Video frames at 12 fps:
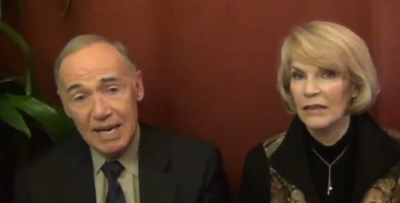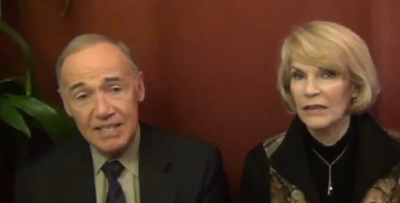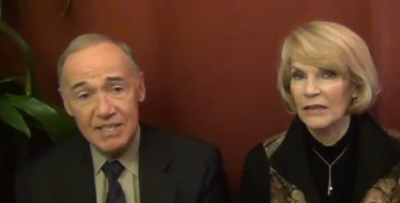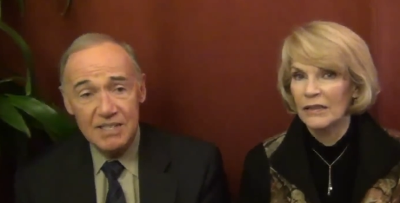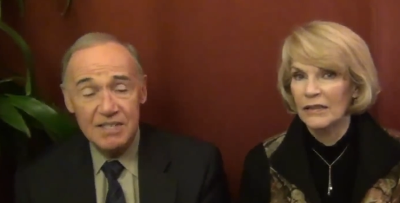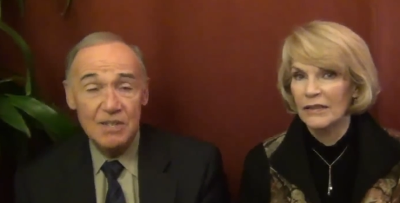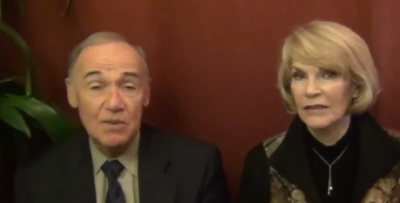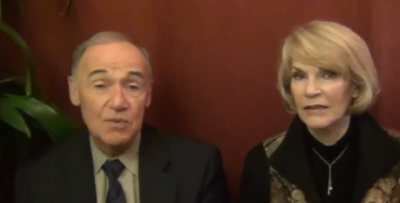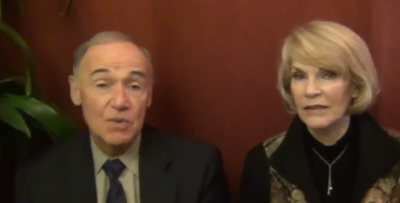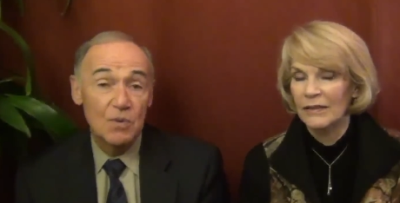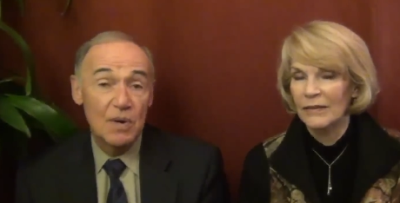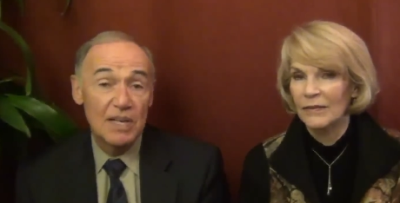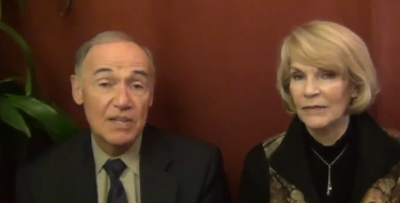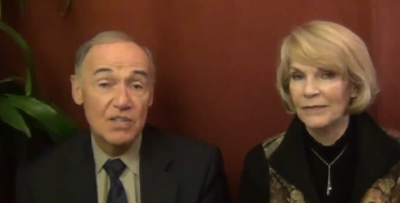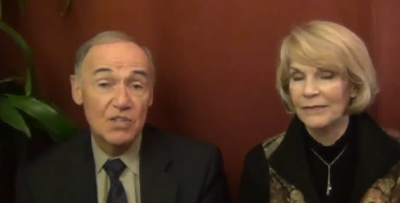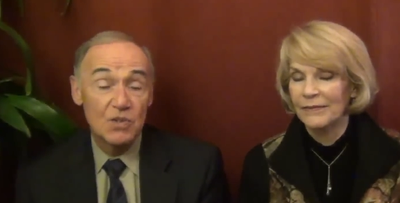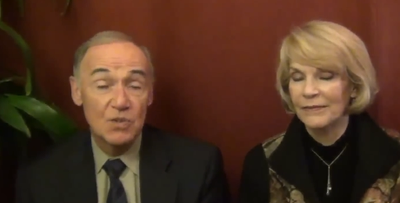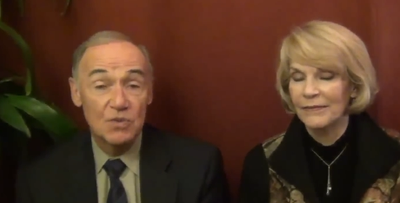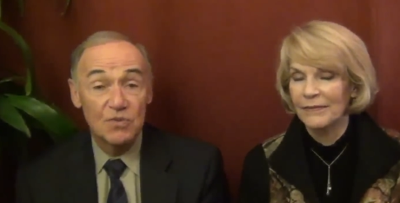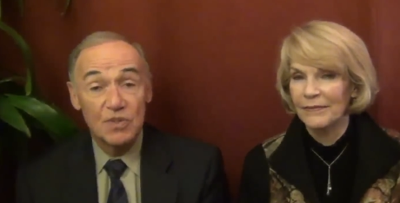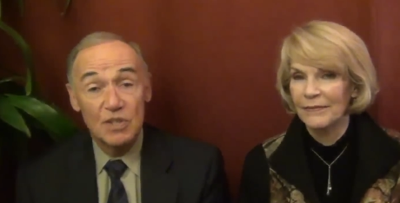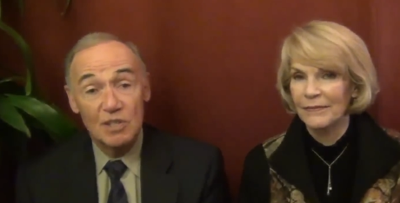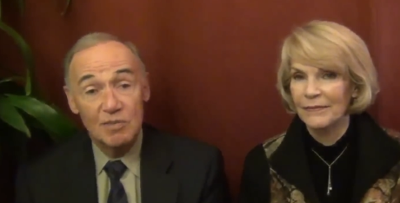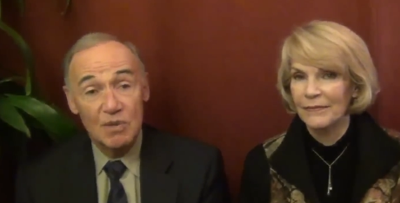Speaker 1: practice the, the way that you
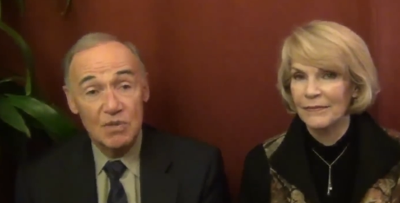feel the